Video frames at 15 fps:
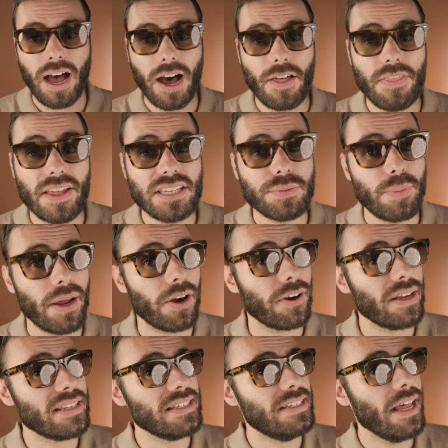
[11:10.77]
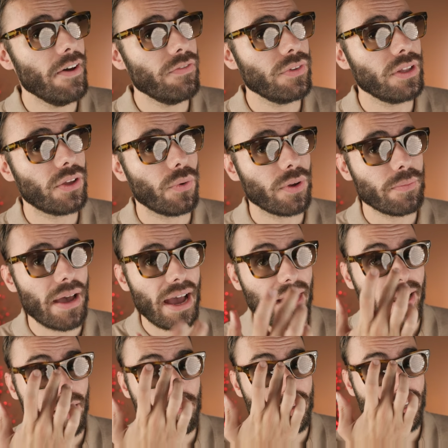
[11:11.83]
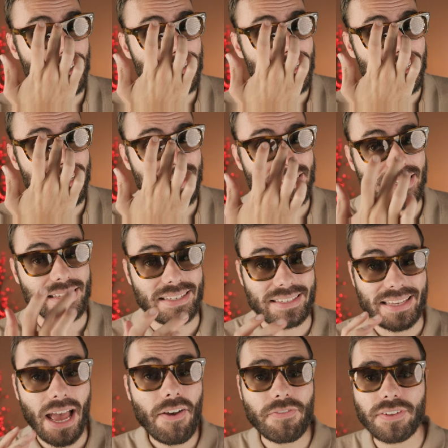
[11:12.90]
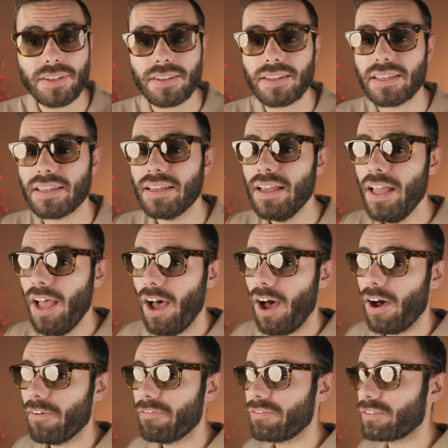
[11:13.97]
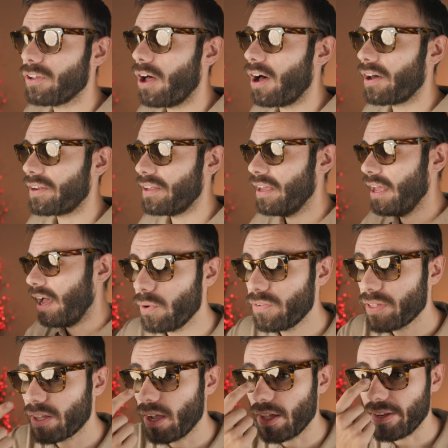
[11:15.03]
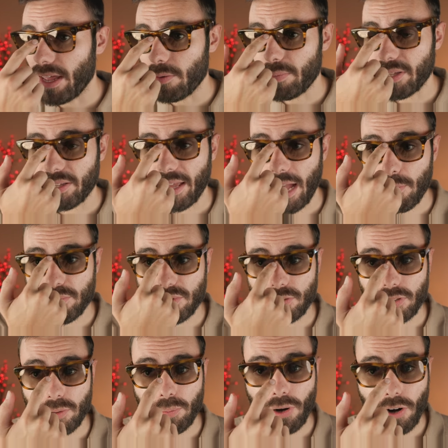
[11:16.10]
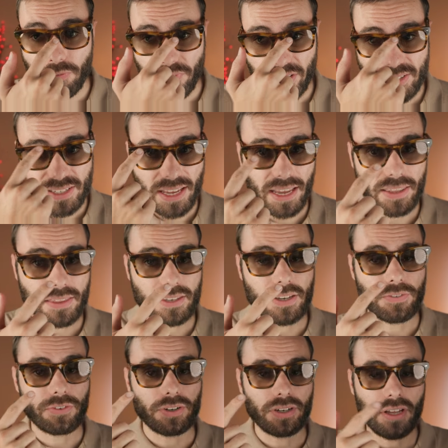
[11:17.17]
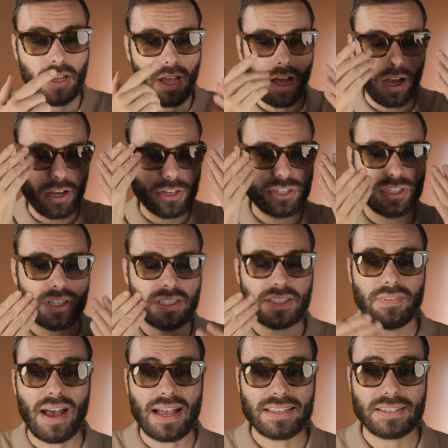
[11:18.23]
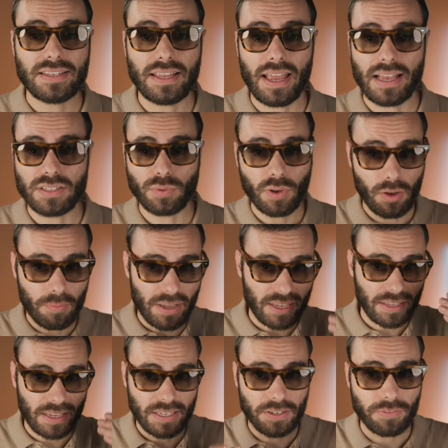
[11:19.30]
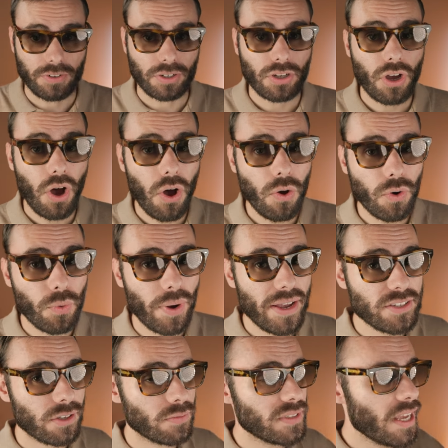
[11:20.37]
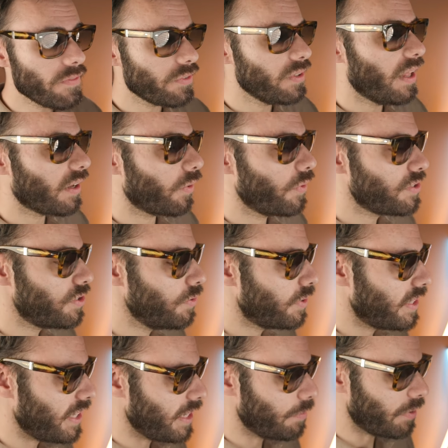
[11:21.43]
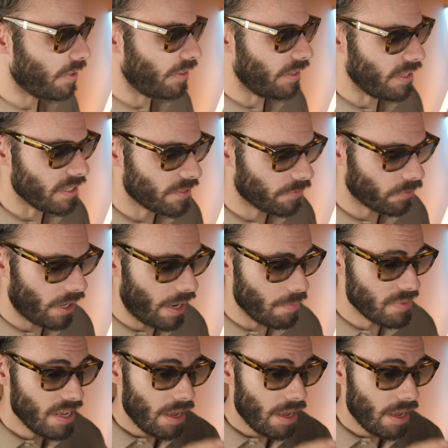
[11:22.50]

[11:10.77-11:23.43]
Uh, this pair is definitely going back because it is definitely uh, flawed with the cut not being absolutely perfect and the different uh, sheets of acetate as well making a different colorway. So I'm definitely not going to keep these frames.